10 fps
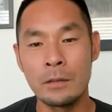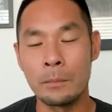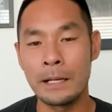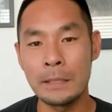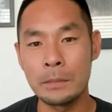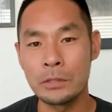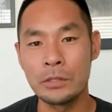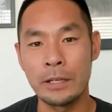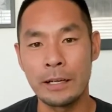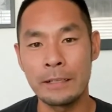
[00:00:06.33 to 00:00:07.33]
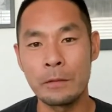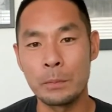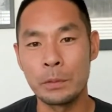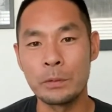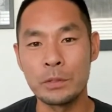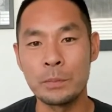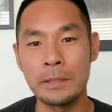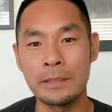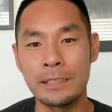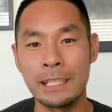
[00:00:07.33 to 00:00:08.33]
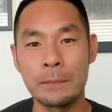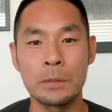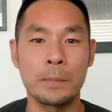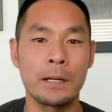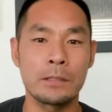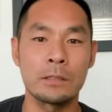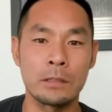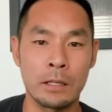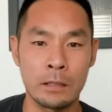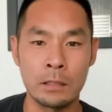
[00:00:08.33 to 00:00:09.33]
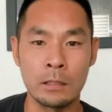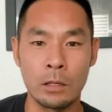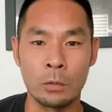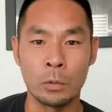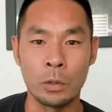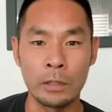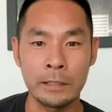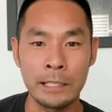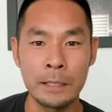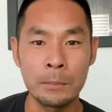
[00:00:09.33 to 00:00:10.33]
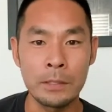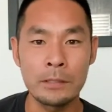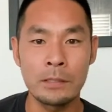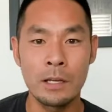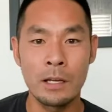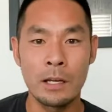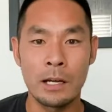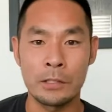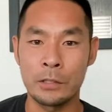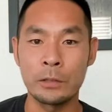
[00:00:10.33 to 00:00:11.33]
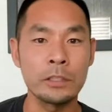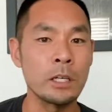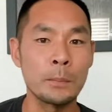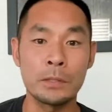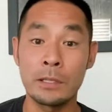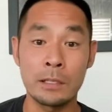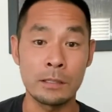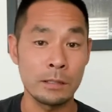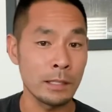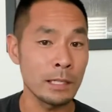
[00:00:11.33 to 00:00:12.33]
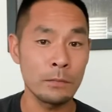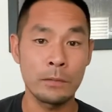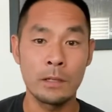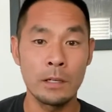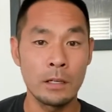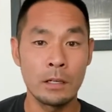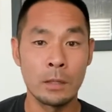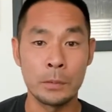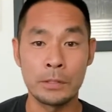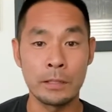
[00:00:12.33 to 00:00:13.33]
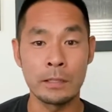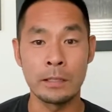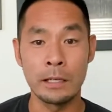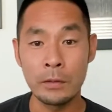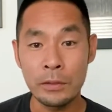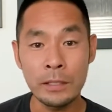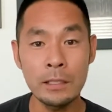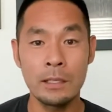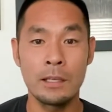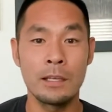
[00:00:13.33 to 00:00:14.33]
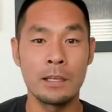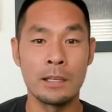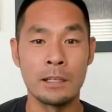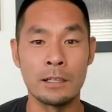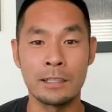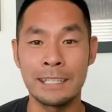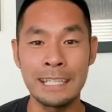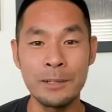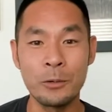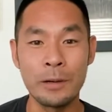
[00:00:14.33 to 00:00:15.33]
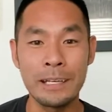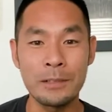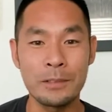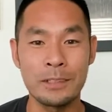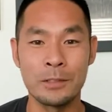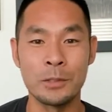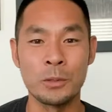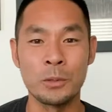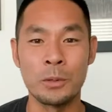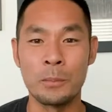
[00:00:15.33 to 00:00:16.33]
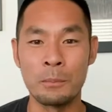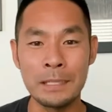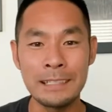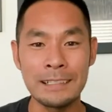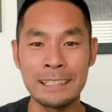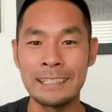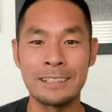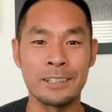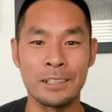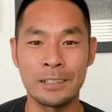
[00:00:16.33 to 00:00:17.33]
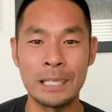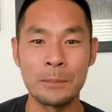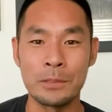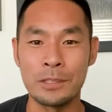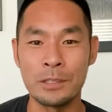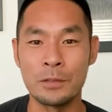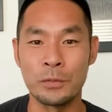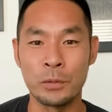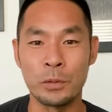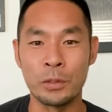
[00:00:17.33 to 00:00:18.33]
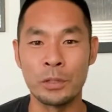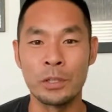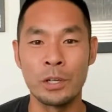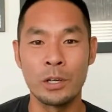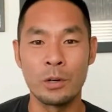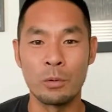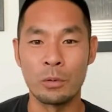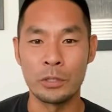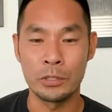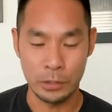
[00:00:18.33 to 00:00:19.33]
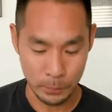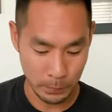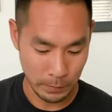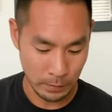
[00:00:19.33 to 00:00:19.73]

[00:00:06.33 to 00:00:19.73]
My name is Jon. I'm the privilege of being the campus pastor at the Aurora campus. I certainly hope you're staying safe. Hope you're staying healthy. And I uh, can't wait to meet again on our campuses for worship.